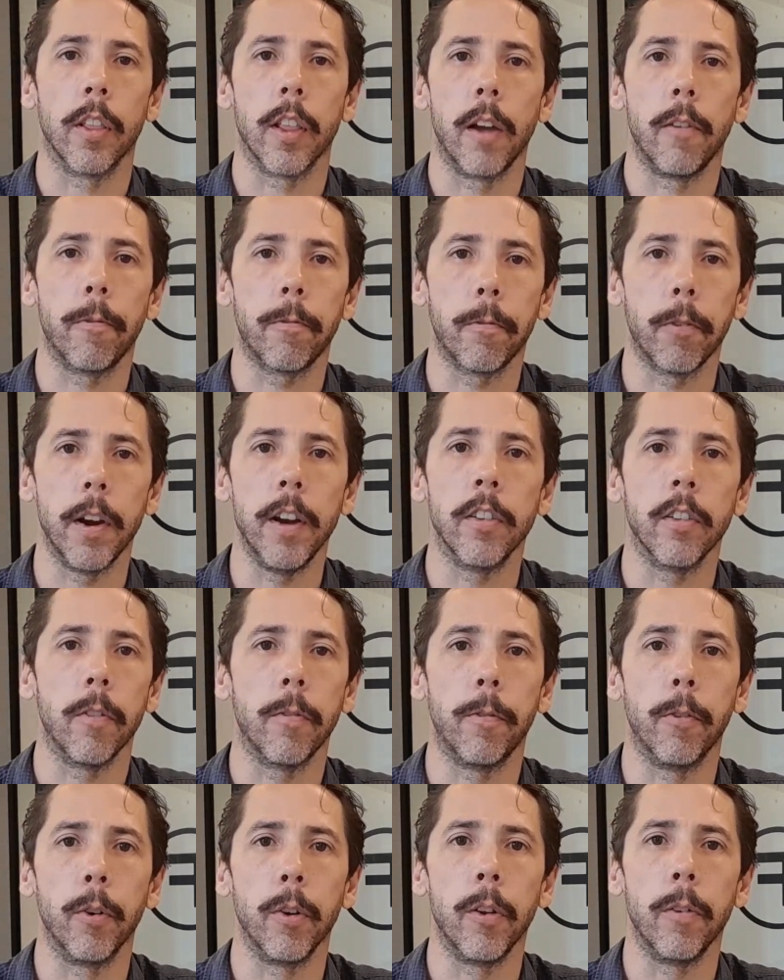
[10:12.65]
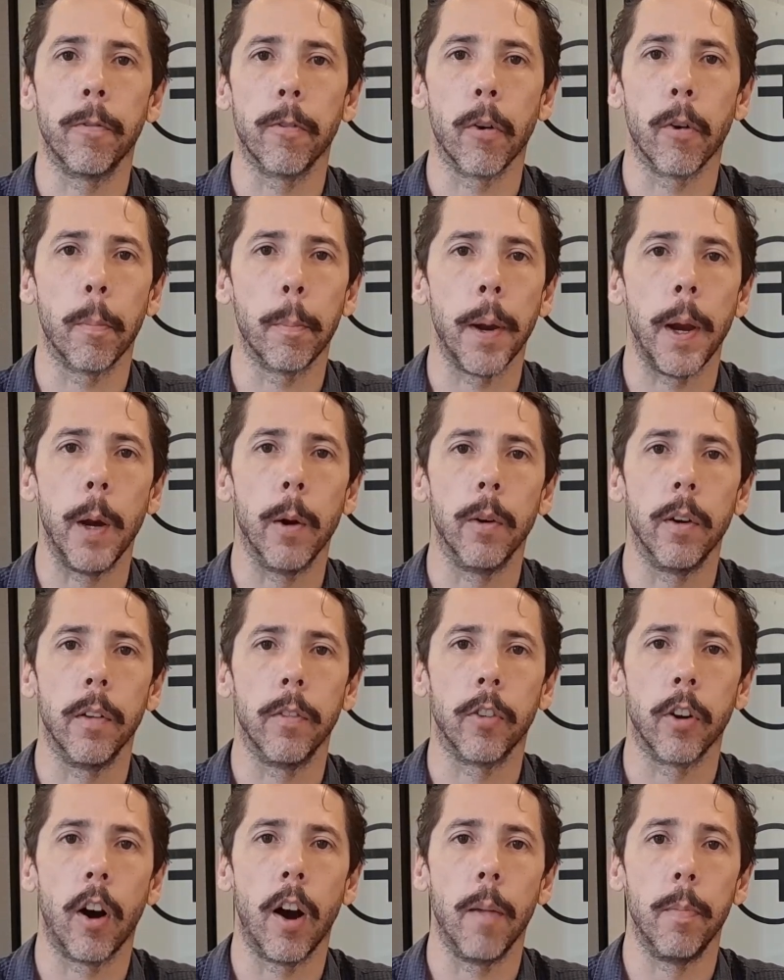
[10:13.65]
They freeze it for you for a period of
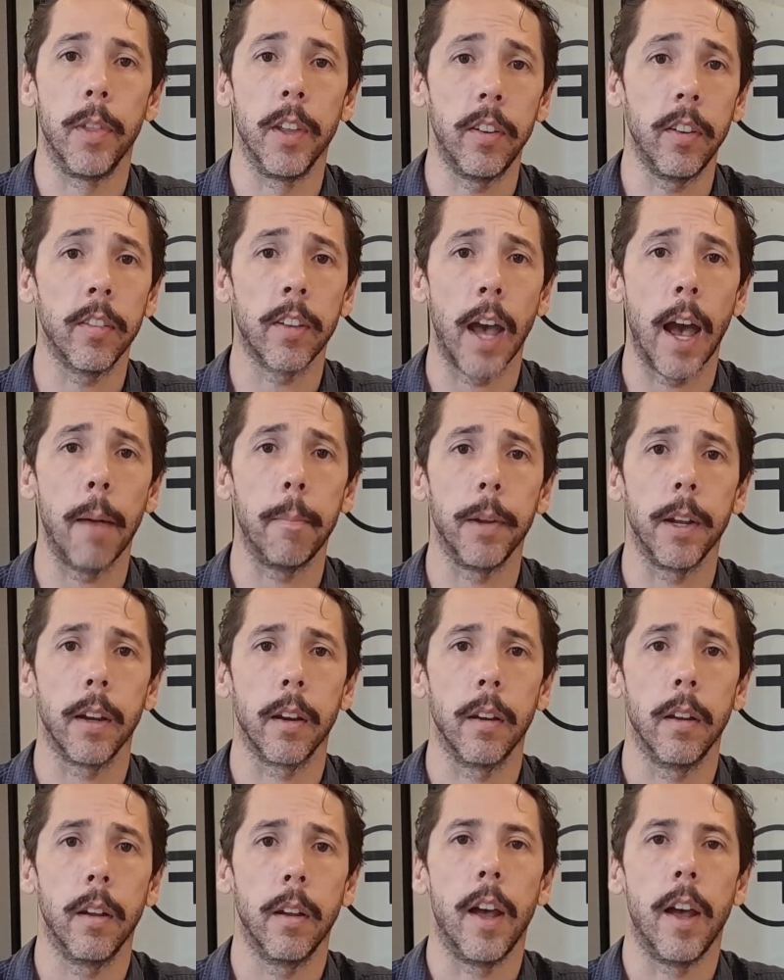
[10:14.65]
time. This is happening.